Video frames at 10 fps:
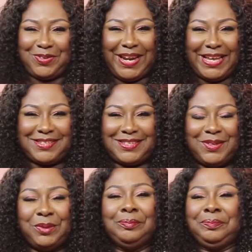Drinks,
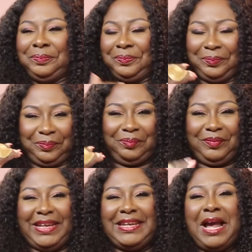to
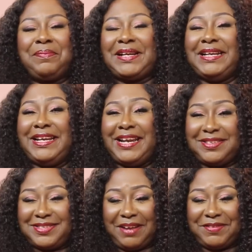Yep
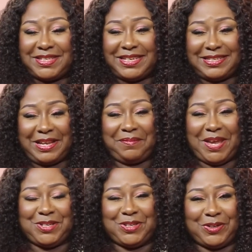Cleaning Services. They
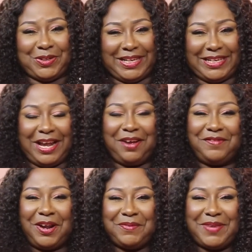make sure that our
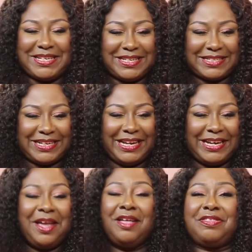environment is
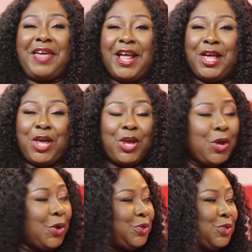clean. Thank
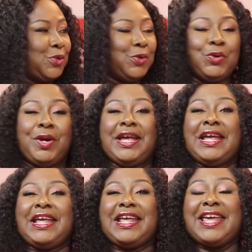you to
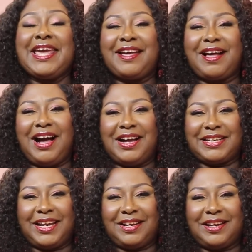
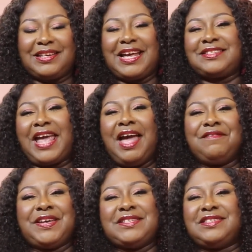E-Garden, that's
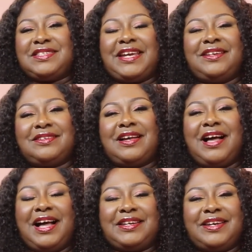Heaven Zen
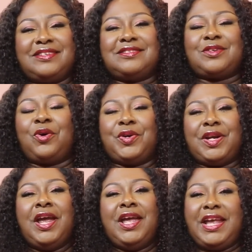Gardens
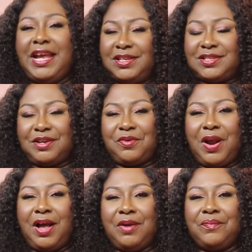on
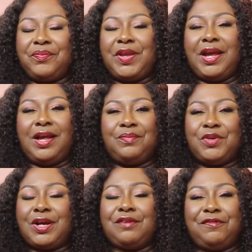Instagram.
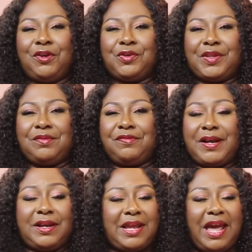You can follow them,
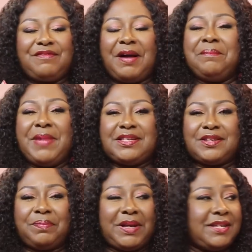find out they have
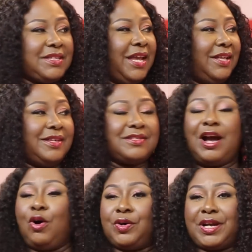amazing plants. These
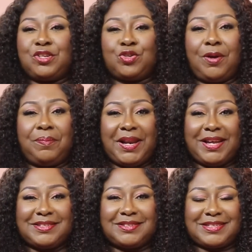are all natural
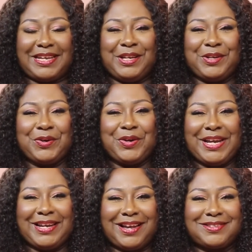plants, in
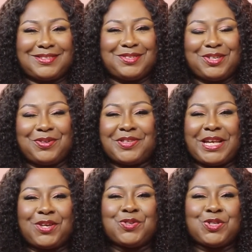our studio.
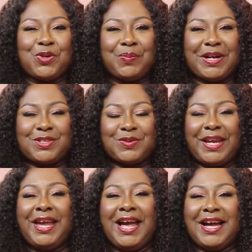Thank you so much
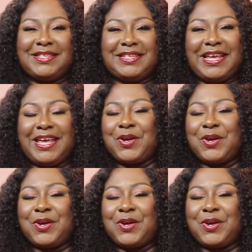to Auntie